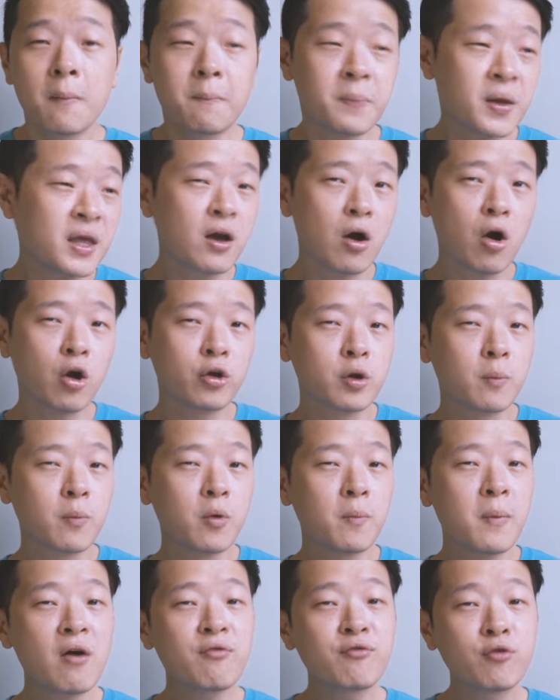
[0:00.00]
Be it on your
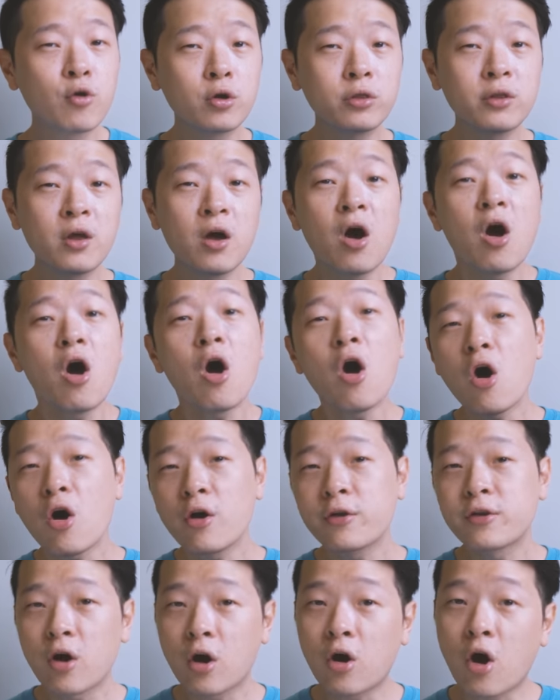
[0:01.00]
mobile phone or
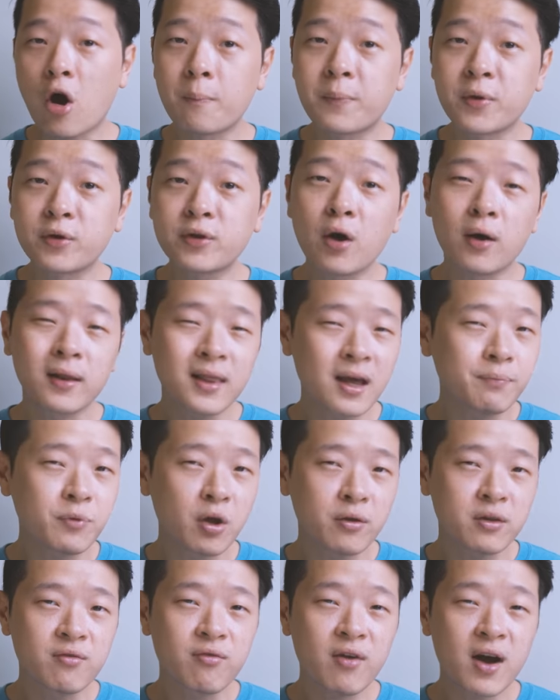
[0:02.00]
on your computer or
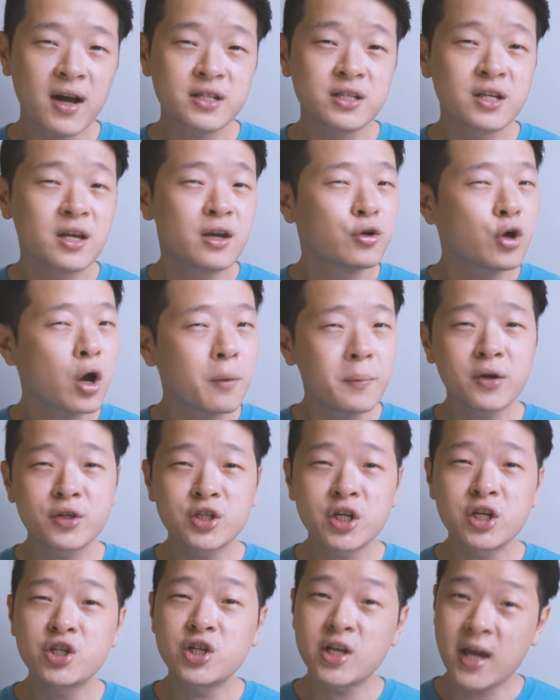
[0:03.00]
laptop device, you're able to
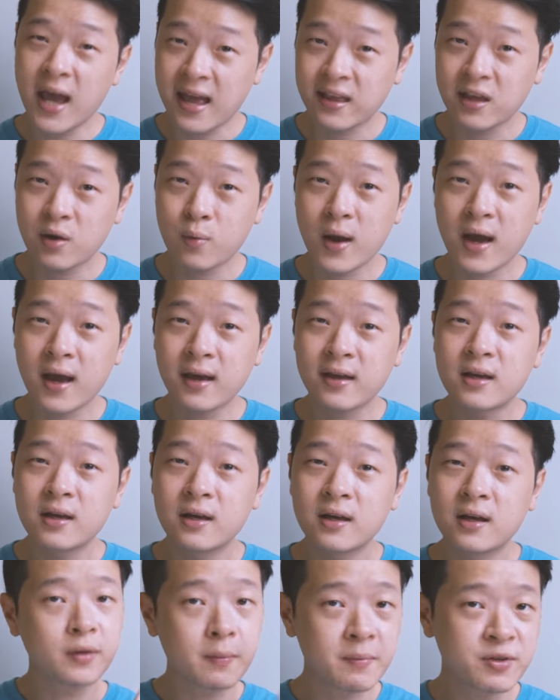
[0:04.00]
change it anywhere.
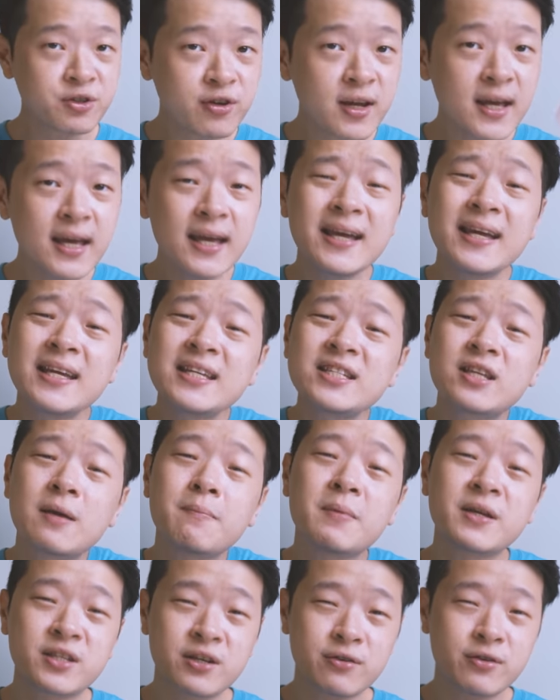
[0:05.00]
Number three is the
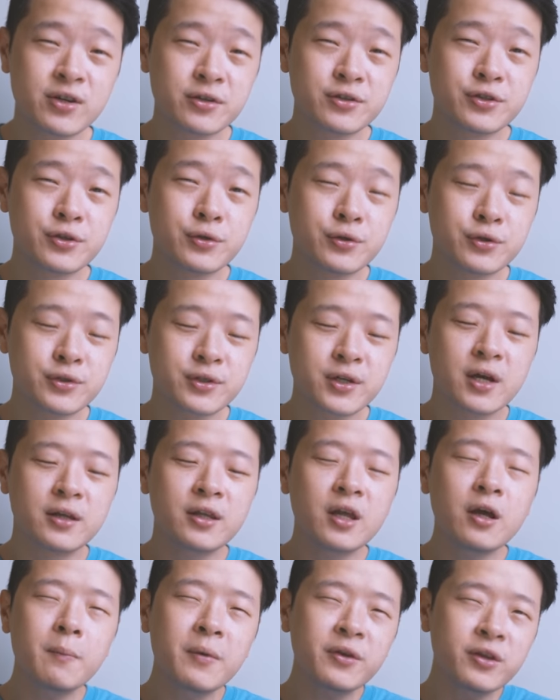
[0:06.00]
materials used.
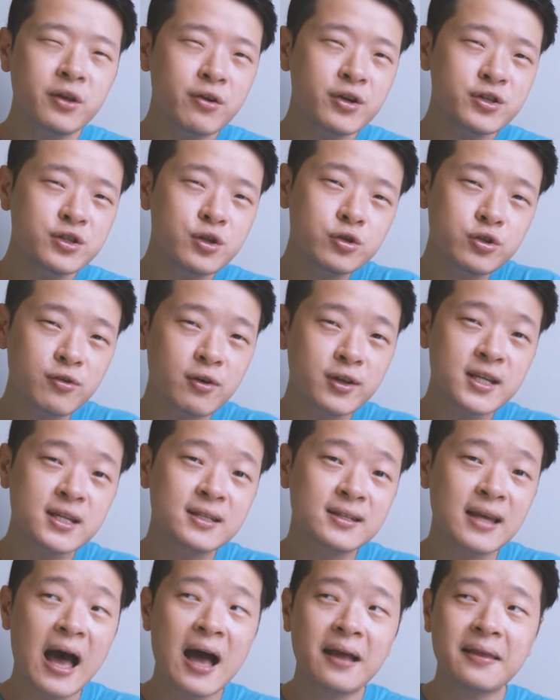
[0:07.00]
Now materials used for
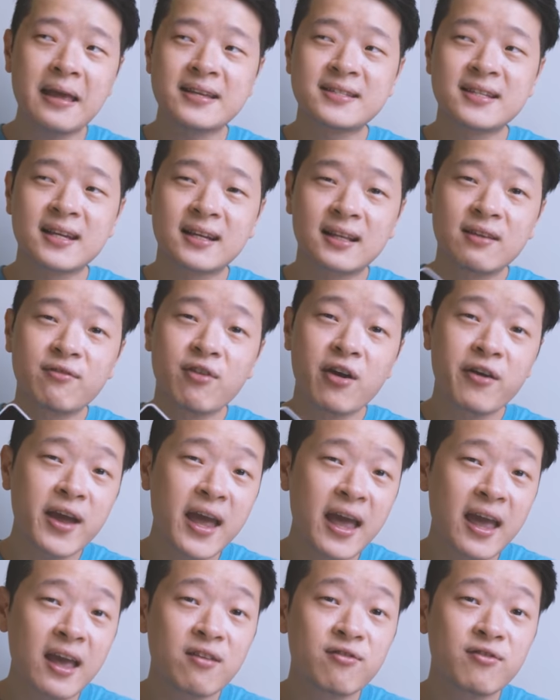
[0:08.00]
this aren't exactly very
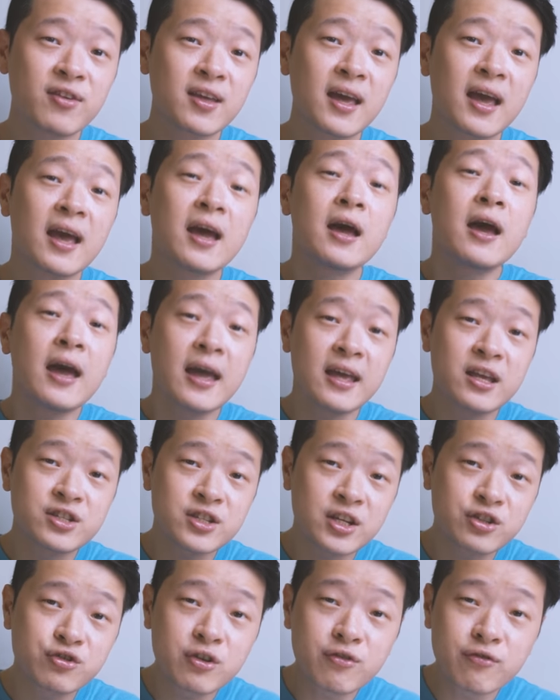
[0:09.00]
heavy. It's
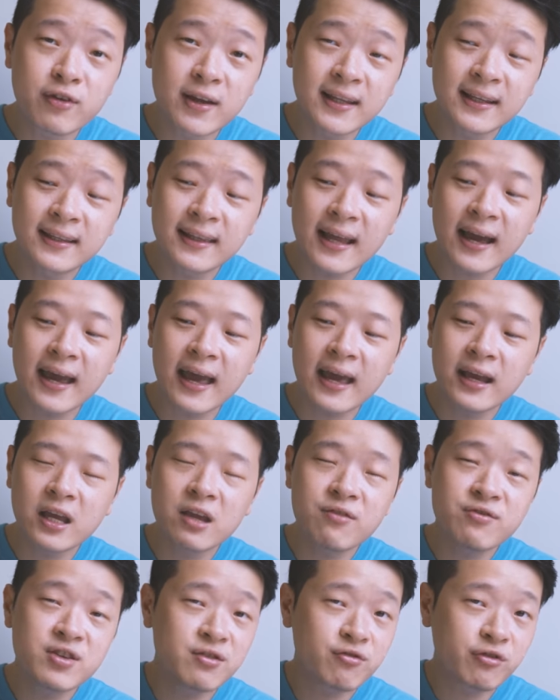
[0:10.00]
actually really light and
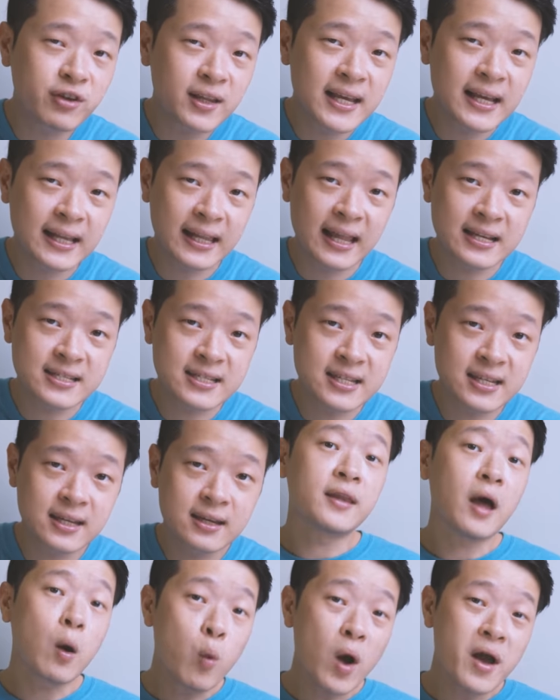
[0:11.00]
keeps it really classy.
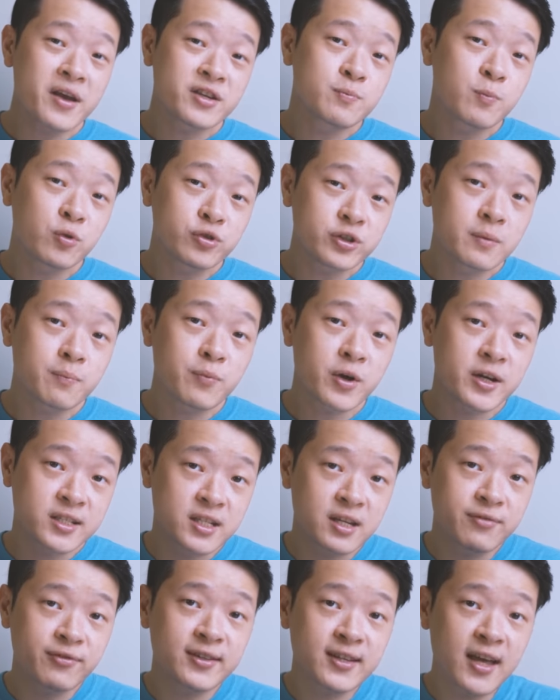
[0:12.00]
Now what is most
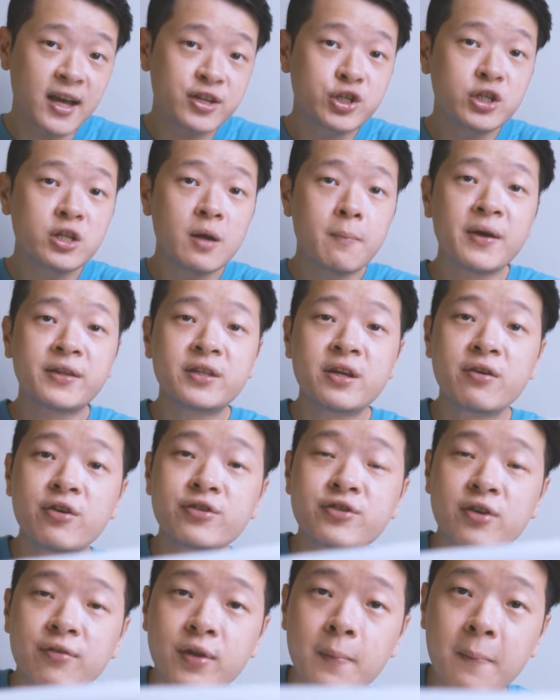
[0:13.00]
impressive is actually the
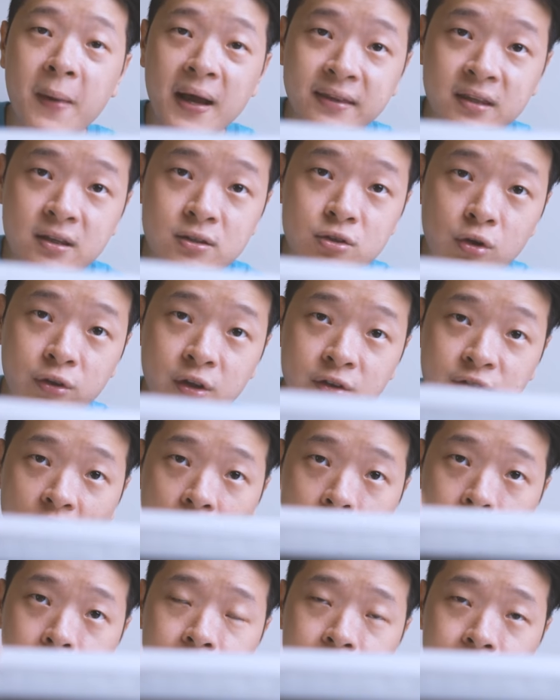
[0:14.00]
materials of the buttons on the
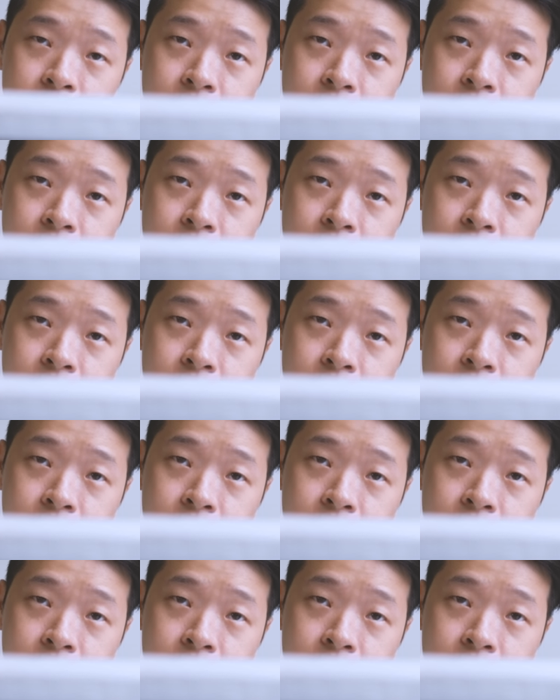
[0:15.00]
top.